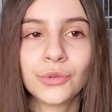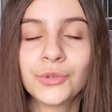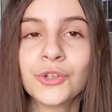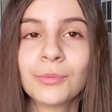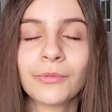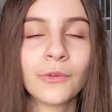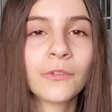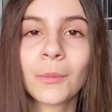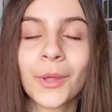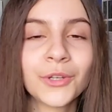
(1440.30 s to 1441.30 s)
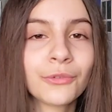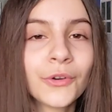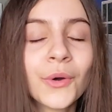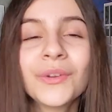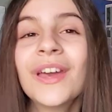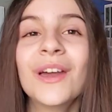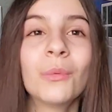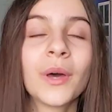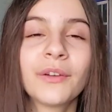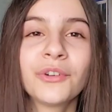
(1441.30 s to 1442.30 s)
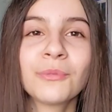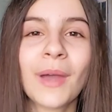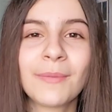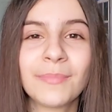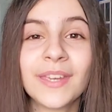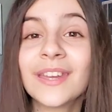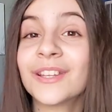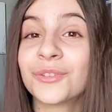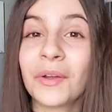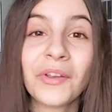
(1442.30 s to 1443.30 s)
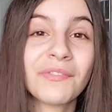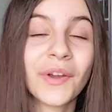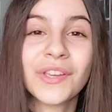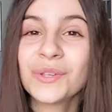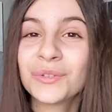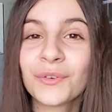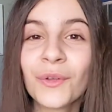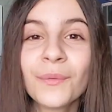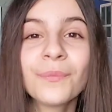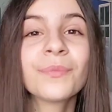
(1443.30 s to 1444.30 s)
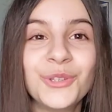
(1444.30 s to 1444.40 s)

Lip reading: YouTube, if you film on your phone, whatever it might be, it's very, very useful.